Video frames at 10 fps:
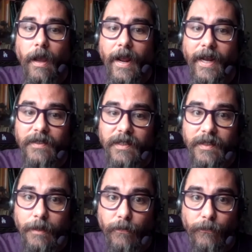As I
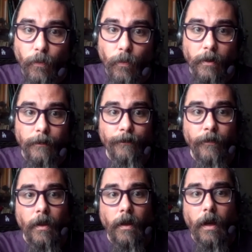said before,
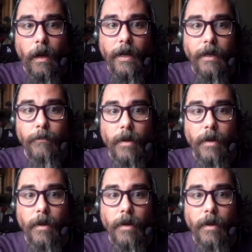I am